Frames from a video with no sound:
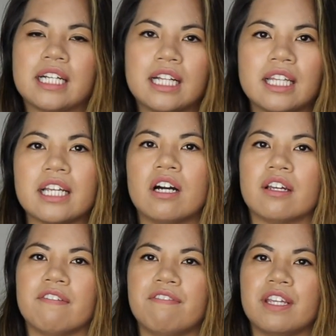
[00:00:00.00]
click
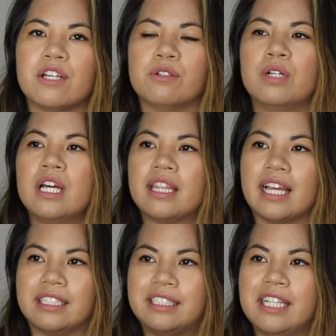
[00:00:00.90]
on a video
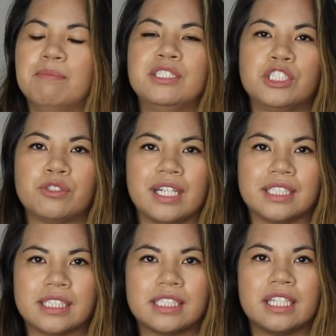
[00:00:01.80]
that
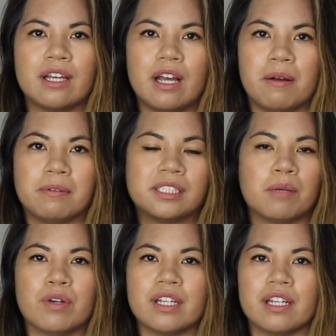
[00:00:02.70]
demonstrates
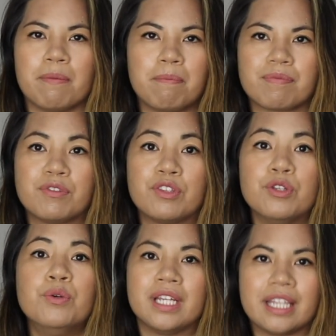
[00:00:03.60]
someone
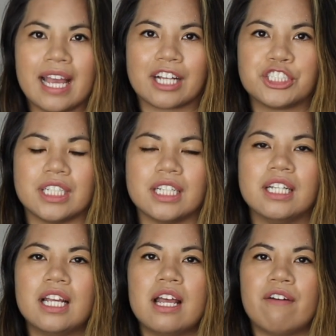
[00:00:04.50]
doing the action
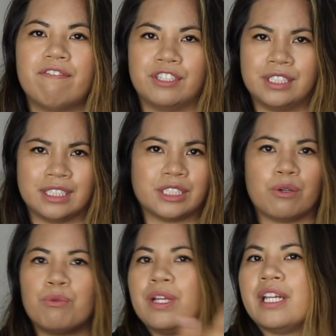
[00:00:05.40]
versus
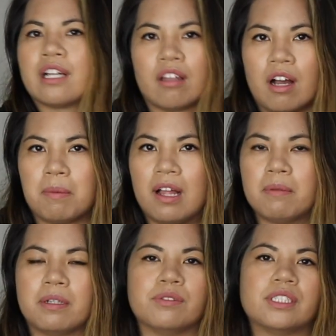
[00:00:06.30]
reading a long blog
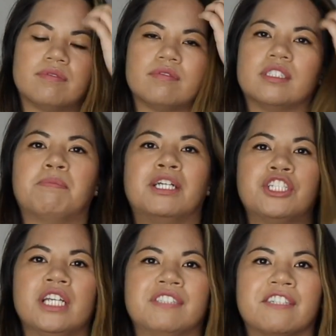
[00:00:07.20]
post,
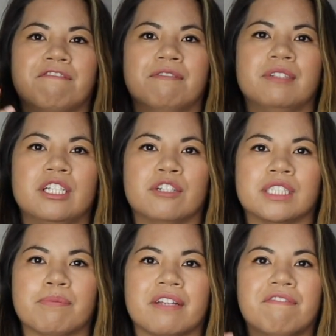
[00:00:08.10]
especially if it's
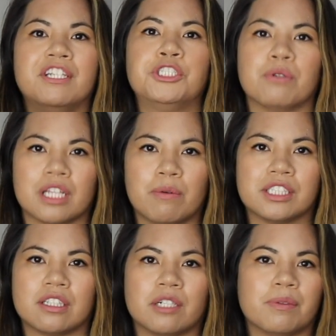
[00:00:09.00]
something visual they want
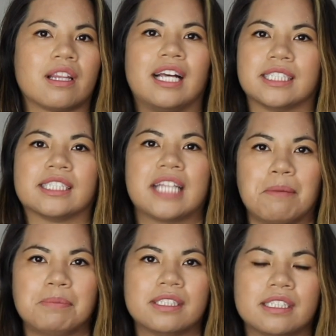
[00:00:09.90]
to learn with lots of
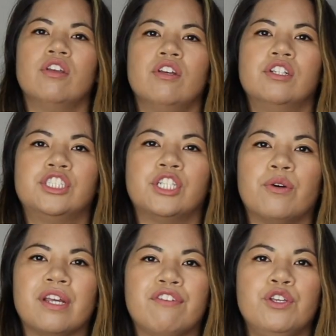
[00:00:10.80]
steps. So
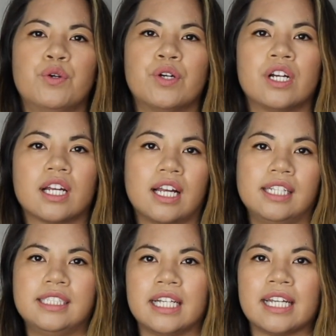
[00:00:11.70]
if your
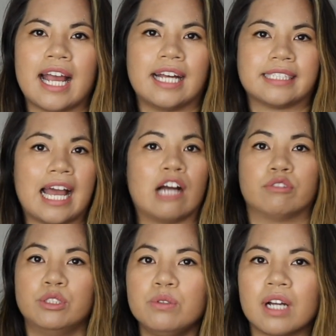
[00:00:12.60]
content has
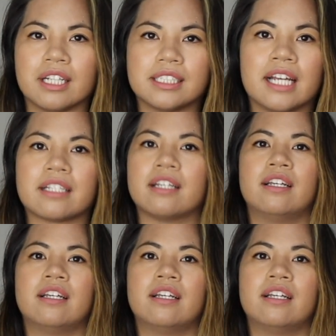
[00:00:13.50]
how-to content,